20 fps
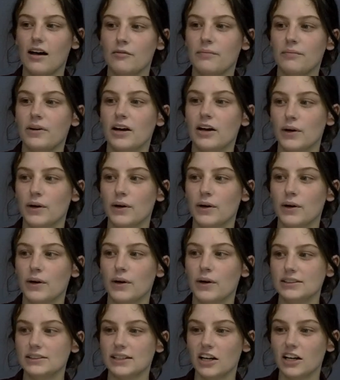
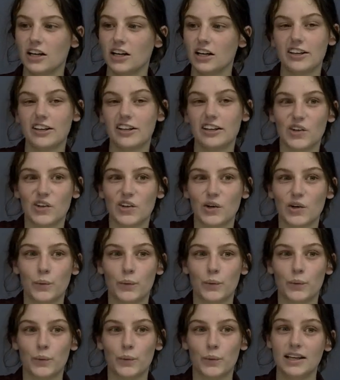Otherwise, like underneath her
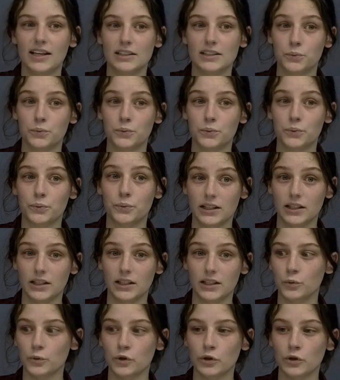wing is really
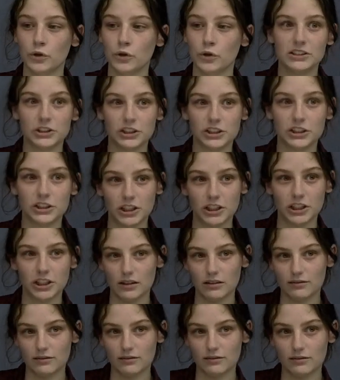warm, and she's showing you
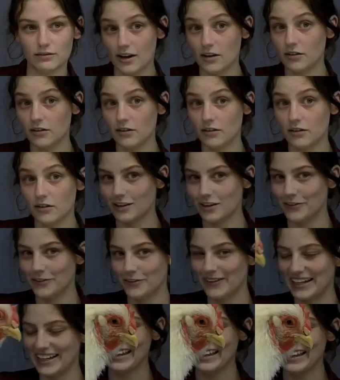right now underneath her wing.